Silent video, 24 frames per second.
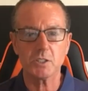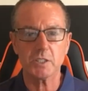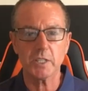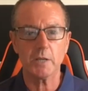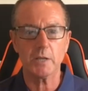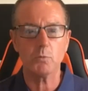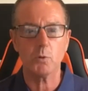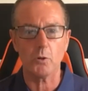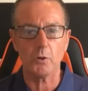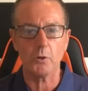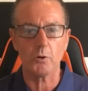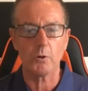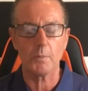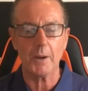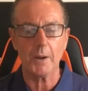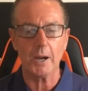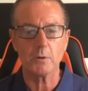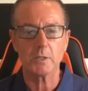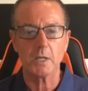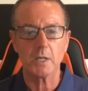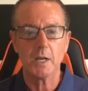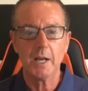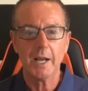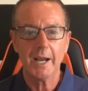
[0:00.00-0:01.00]
see what they're
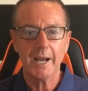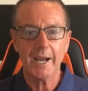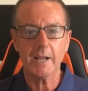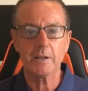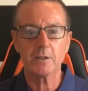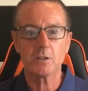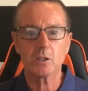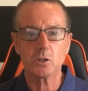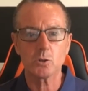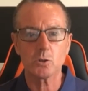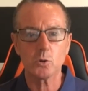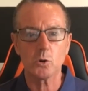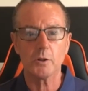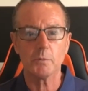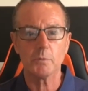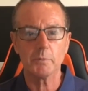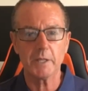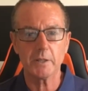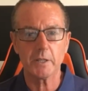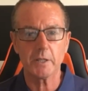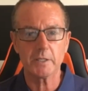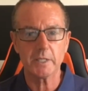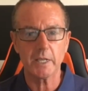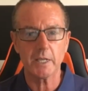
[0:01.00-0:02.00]
about, and throw them
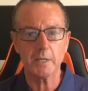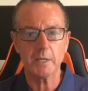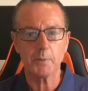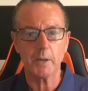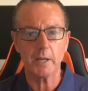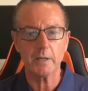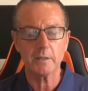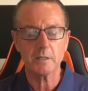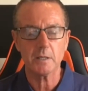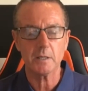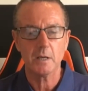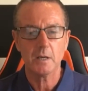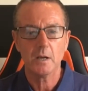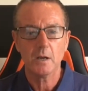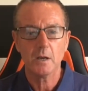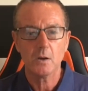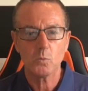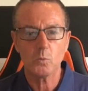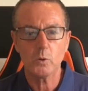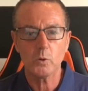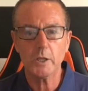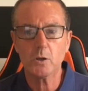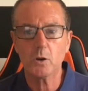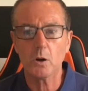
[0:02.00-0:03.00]
in the deep end. We